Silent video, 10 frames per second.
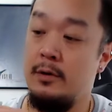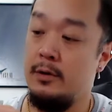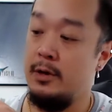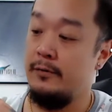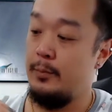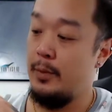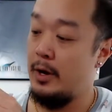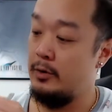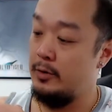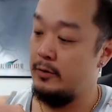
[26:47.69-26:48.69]
You have the
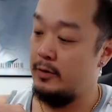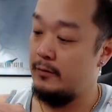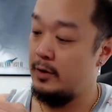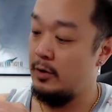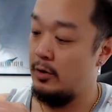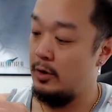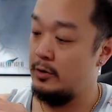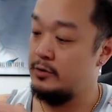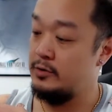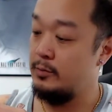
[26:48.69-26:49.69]
batteries. You have the
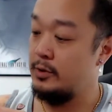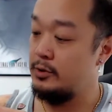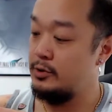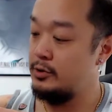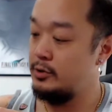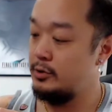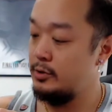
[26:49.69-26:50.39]
on switch.